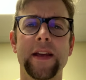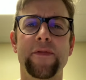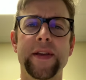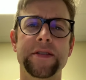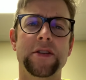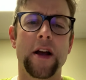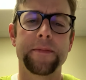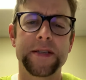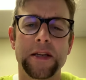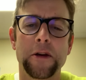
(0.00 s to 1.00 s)
give these
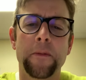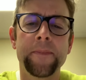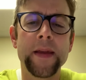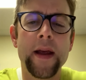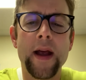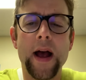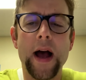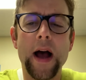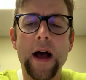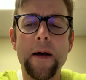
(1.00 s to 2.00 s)
jobs to,
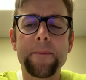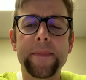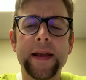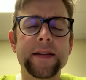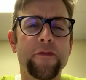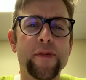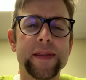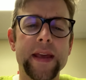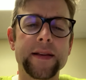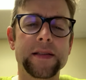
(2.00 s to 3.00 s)
and
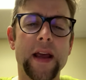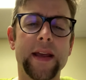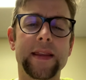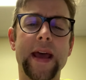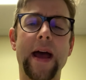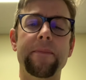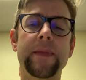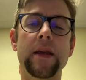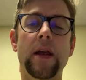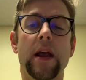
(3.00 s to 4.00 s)
different things like that.
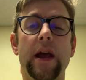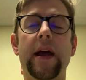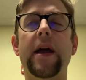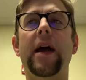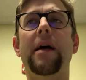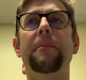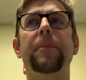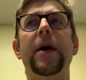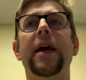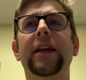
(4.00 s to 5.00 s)

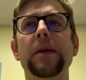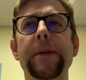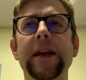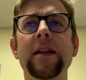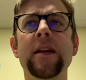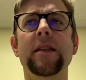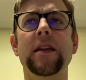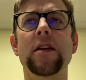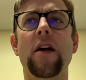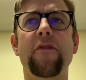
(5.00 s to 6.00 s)
But at the beginning of the
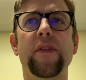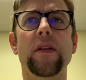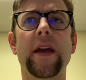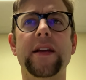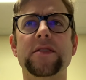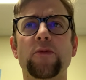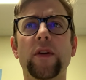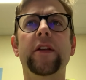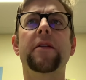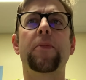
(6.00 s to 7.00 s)
year, I feel like it's
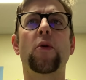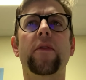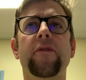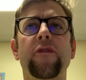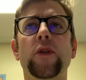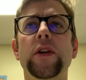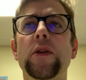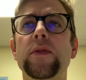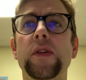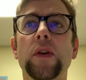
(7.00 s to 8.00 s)
really important for
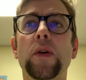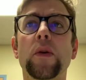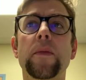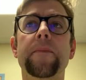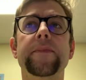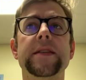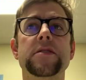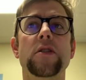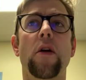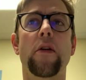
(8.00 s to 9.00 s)
you to
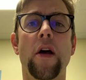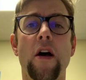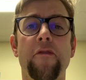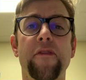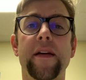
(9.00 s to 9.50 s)
start off